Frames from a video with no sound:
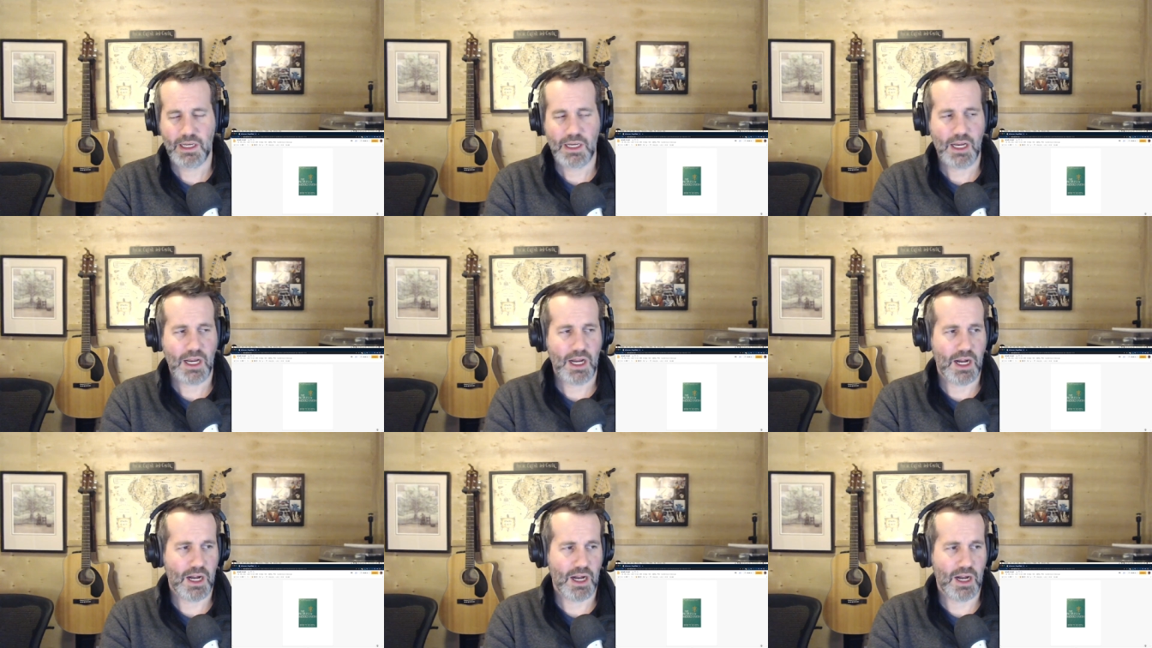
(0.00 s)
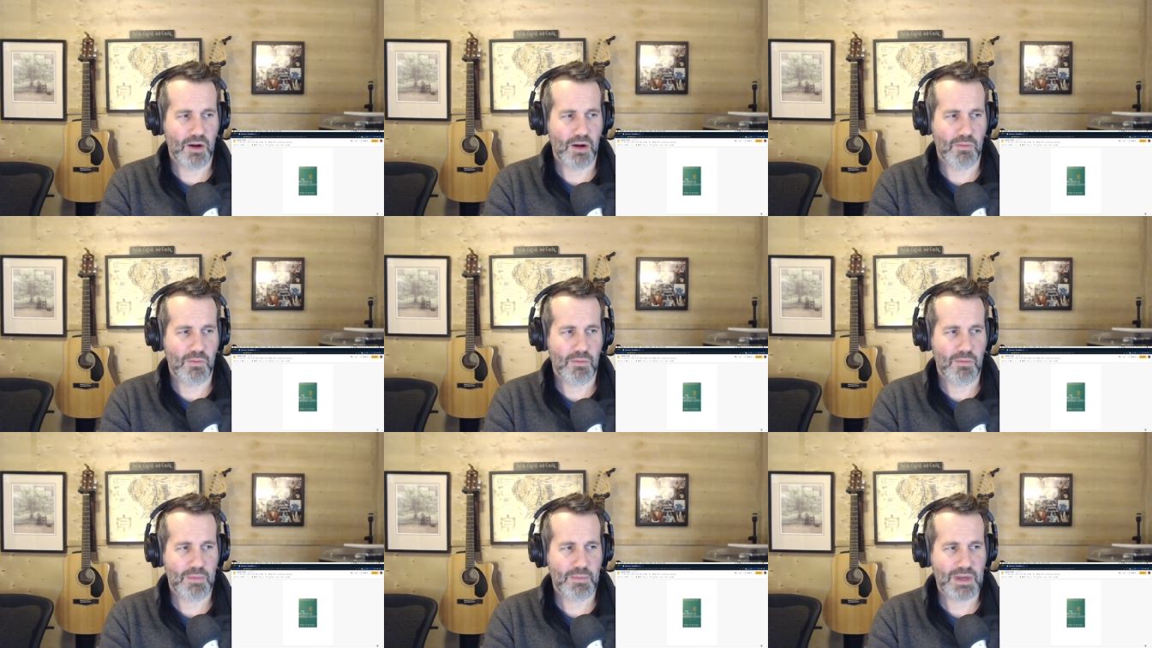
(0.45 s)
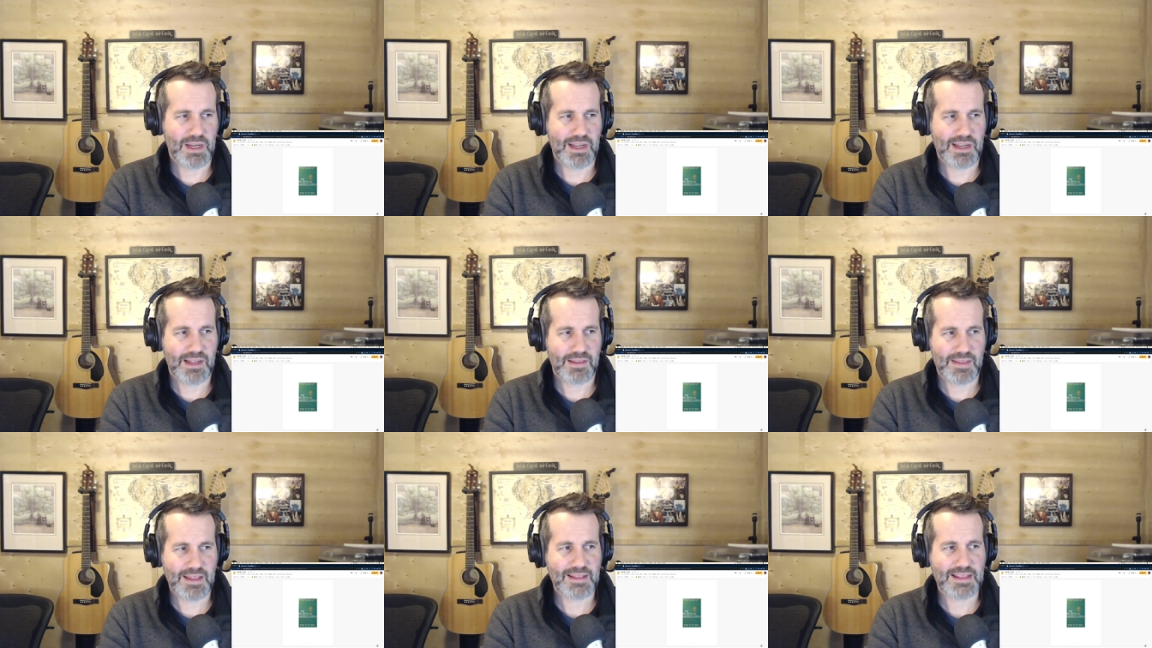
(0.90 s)
um, and,
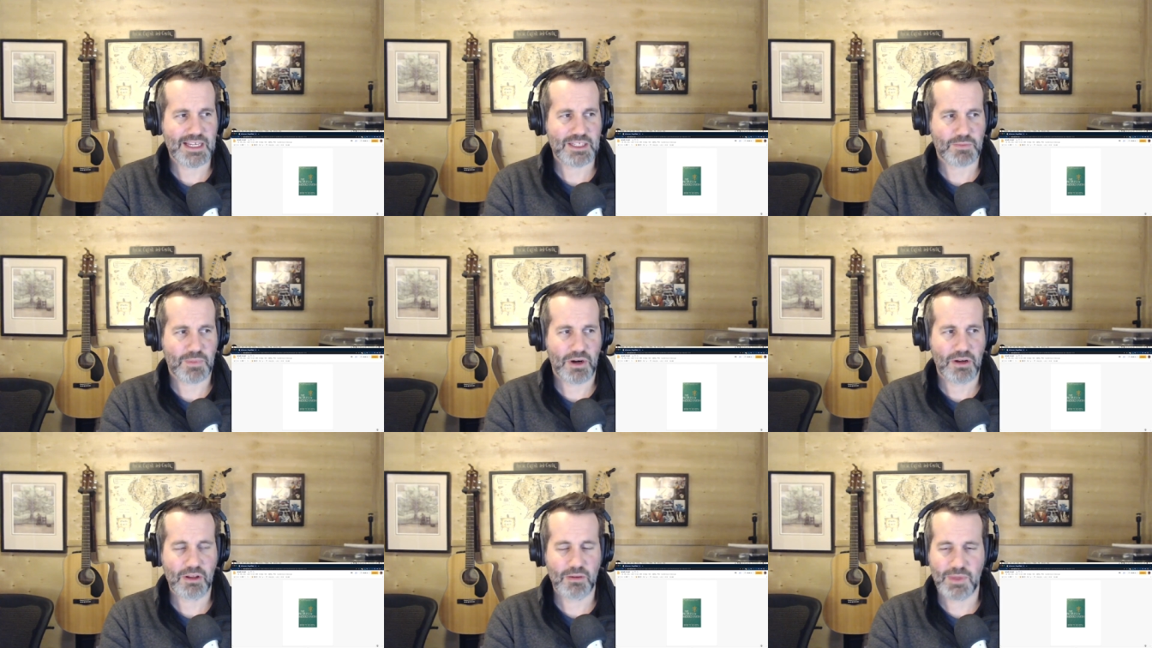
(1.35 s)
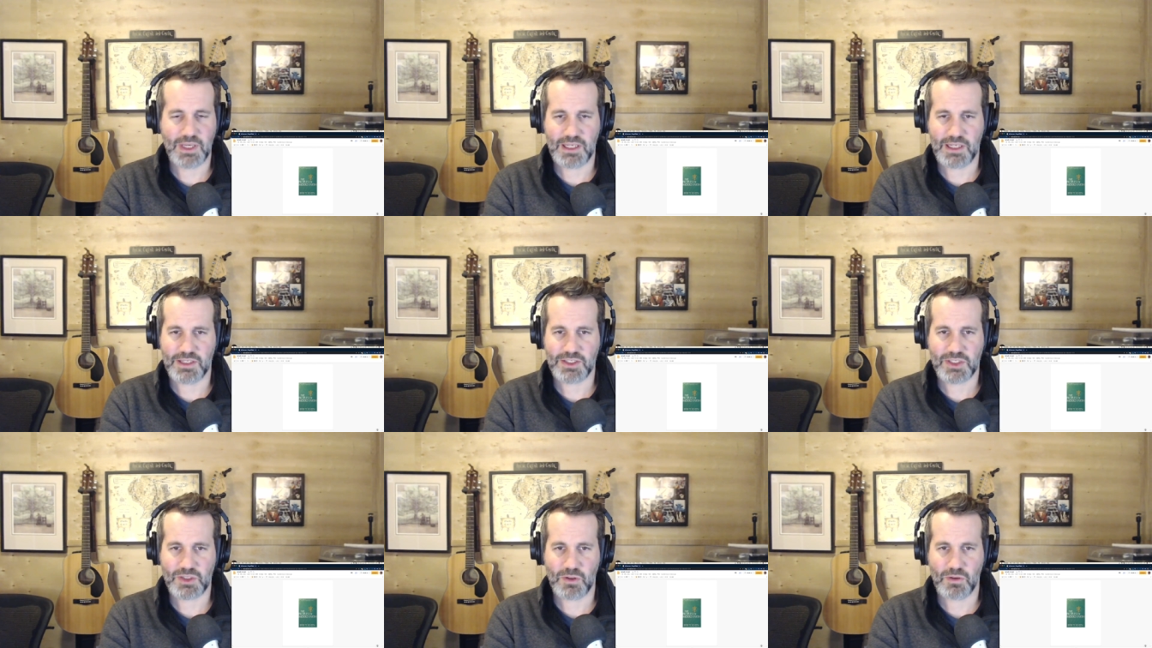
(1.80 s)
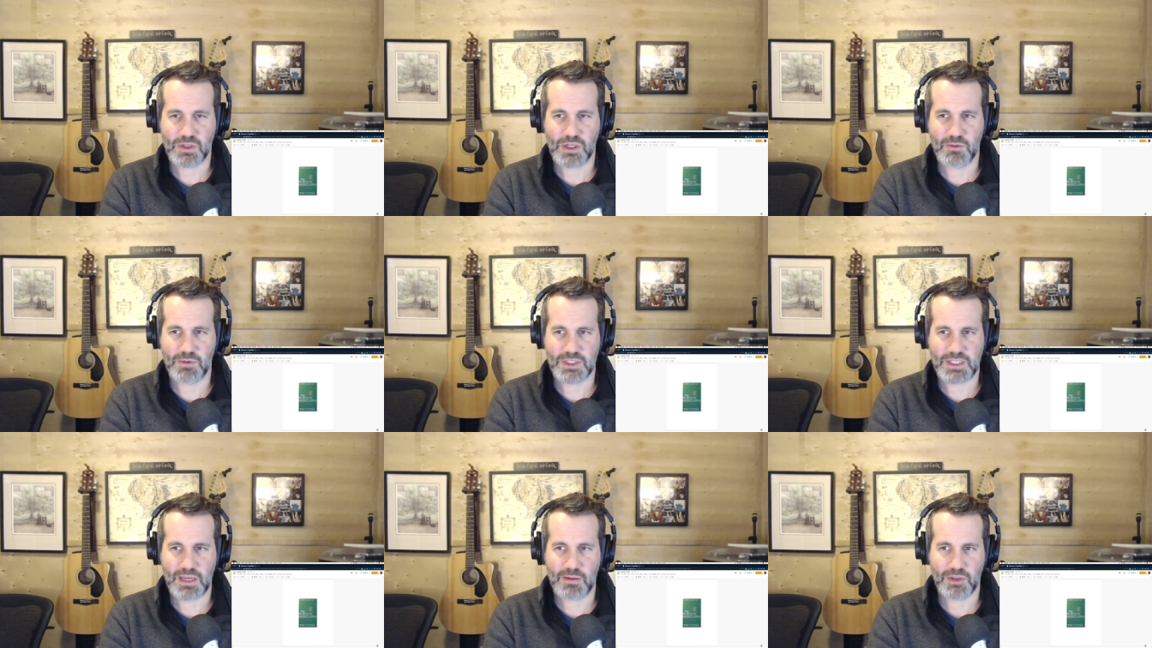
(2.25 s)
I think that's partly because Tolkien
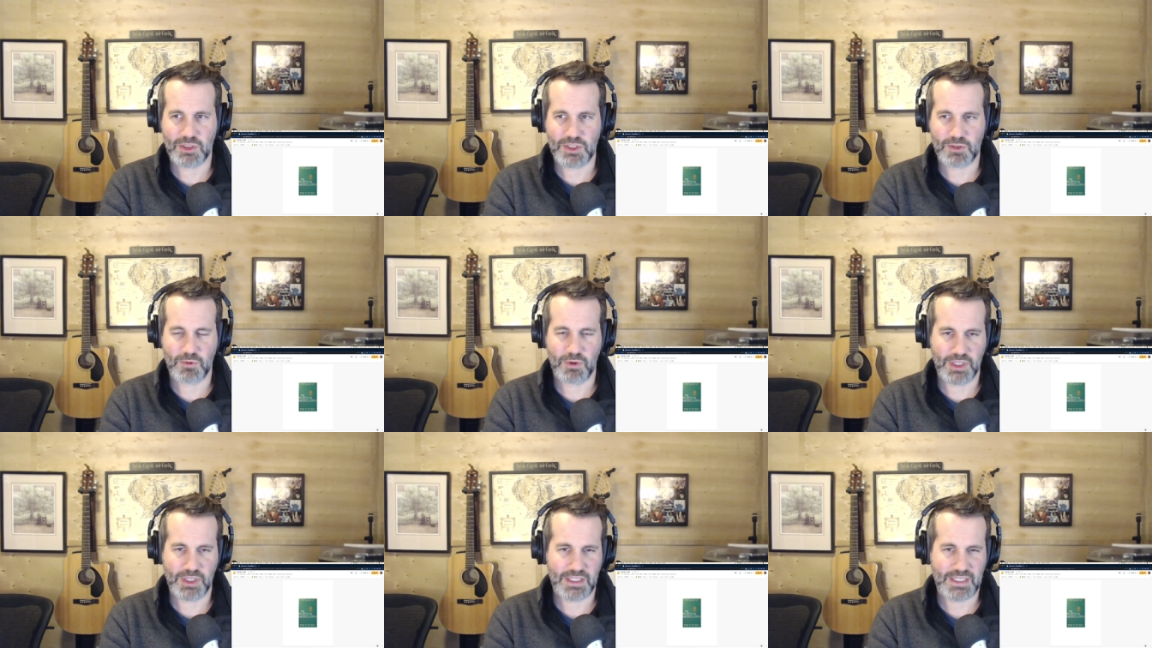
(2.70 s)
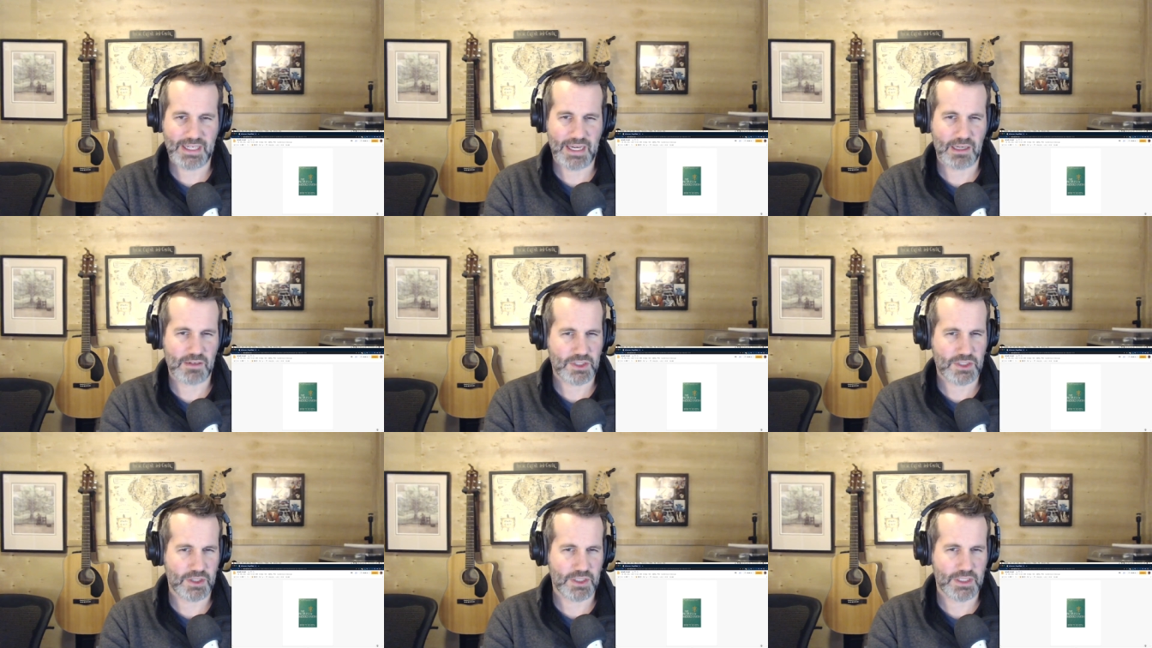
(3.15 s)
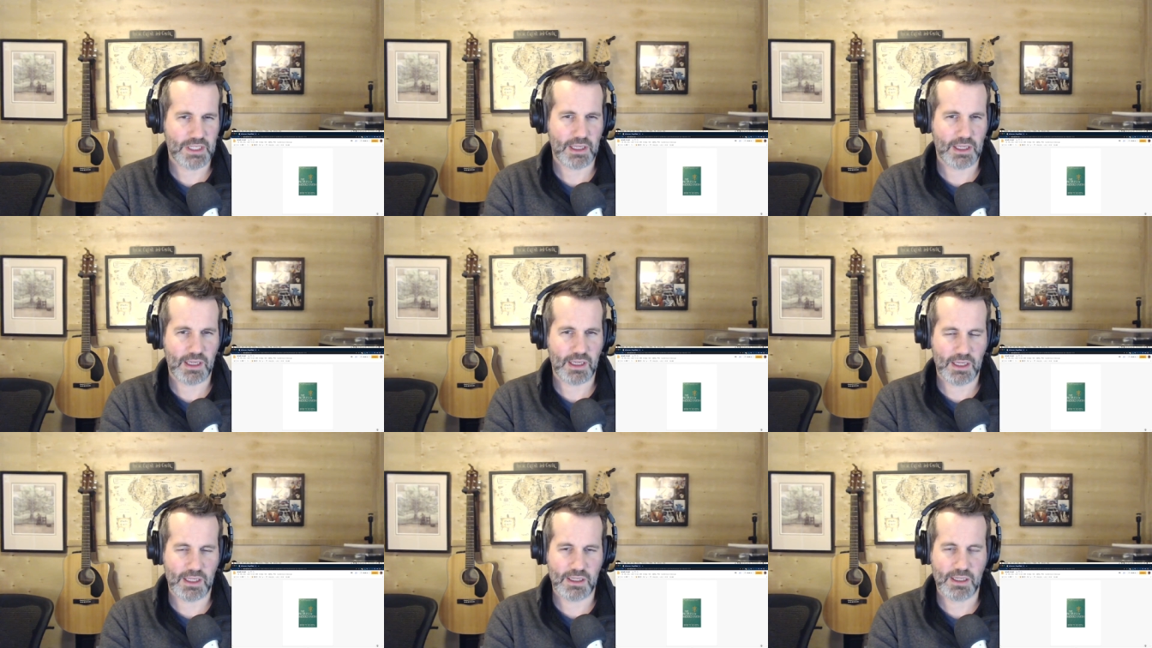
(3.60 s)
was able to really kind of start
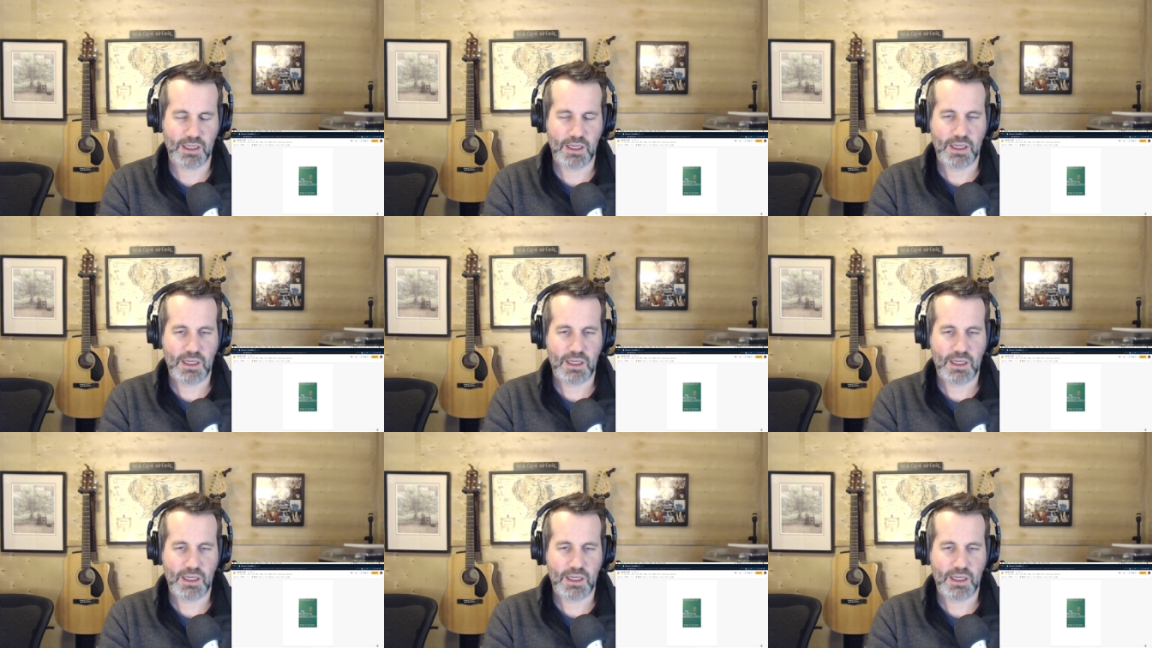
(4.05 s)
digging in